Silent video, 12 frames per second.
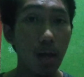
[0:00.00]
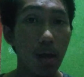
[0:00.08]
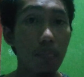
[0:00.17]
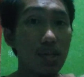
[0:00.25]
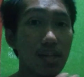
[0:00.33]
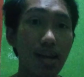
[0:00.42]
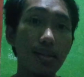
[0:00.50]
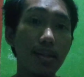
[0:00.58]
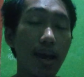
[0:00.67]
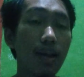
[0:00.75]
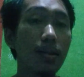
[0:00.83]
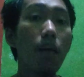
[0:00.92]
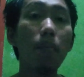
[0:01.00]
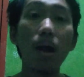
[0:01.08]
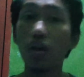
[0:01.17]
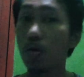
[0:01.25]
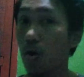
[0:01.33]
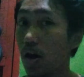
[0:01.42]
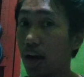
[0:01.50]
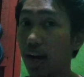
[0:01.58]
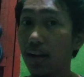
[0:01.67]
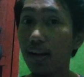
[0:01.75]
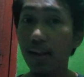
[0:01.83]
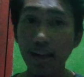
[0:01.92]
Besides that,
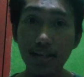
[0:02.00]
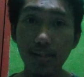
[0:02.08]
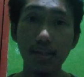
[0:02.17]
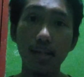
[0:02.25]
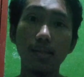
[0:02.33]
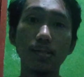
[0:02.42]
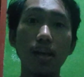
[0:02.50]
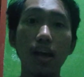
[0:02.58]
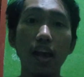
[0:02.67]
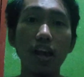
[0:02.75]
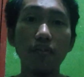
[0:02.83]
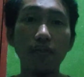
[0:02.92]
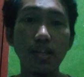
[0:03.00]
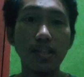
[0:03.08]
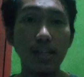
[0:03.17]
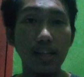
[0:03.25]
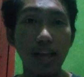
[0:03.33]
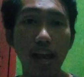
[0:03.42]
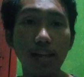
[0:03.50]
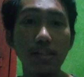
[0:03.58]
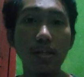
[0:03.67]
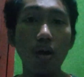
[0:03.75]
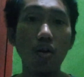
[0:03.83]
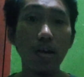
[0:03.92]
macroanalysis investigate
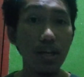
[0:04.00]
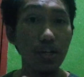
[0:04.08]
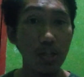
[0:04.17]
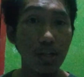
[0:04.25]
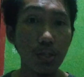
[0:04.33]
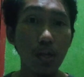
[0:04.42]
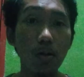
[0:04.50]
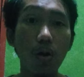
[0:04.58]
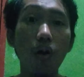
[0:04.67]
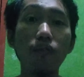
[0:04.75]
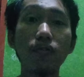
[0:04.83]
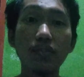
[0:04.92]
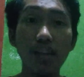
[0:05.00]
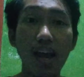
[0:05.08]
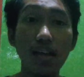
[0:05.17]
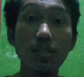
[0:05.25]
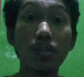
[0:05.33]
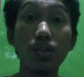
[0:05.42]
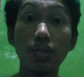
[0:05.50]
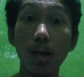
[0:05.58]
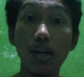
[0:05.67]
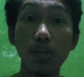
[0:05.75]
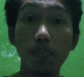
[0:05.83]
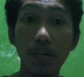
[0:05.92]
the organization of text such
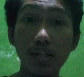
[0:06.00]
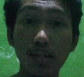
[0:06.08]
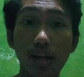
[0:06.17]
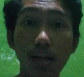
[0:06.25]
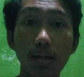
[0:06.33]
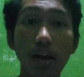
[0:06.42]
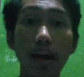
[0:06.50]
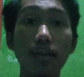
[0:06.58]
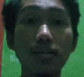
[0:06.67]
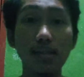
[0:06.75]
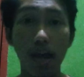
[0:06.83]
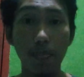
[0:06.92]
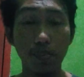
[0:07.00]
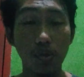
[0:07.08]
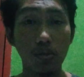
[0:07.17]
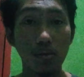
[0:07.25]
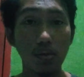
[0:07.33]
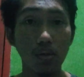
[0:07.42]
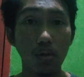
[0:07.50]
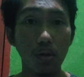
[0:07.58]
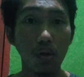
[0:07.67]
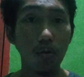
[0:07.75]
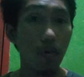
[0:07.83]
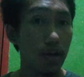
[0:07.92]
as pattern and types.
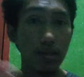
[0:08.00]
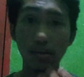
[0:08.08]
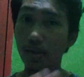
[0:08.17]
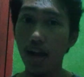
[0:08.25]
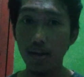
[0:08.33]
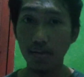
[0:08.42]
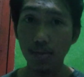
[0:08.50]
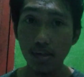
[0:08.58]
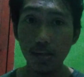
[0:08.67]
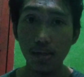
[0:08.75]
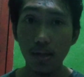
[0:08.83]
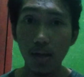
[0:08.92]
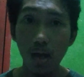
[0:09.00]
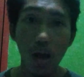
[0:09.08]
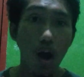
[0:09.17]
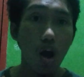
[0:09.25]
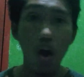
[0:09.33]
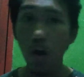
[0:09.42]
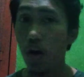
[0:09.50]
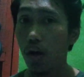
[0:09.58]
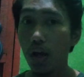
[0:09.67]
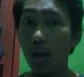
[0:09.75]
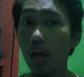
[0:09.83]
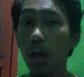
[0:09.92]
For instance,
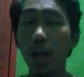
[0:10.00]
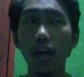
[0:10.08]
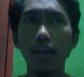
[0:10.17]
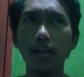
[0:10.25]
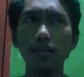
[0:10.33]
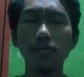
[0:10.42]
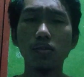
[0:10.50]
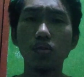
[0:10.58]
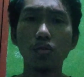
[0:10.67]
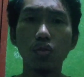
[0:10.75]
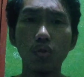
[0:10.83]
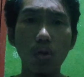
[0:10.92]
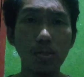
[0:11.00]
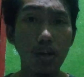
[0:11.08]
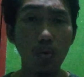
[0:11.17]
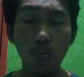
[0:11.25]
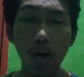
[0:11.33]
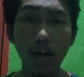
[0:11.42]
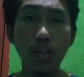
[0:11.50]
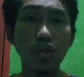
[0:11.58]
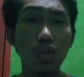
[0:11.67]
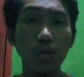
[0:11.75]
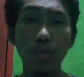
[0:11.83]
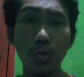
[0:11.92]
Hoy in 2001
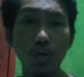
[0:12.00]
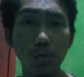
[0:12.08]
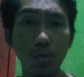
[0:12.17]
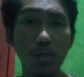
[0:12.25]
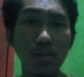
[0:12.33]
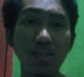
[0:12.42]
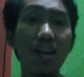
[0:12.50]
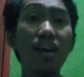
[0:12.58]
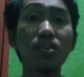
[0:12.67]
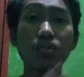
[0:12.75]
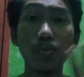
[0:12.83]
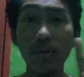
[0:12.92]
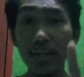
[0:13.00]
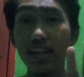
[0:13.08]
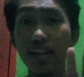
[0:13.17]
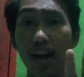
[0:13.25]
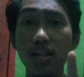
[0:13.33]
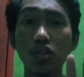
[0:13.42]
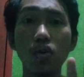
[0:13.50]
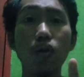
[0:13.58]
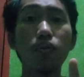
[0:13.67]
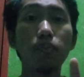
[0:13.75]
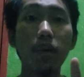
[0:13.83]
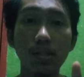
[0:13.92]
introduces three kinds of
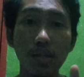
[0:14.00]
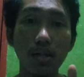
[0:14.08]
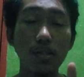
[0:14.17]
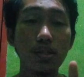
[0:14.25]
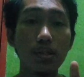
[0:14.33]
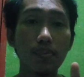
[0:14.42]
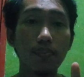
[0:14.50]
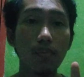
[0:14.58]
patterns,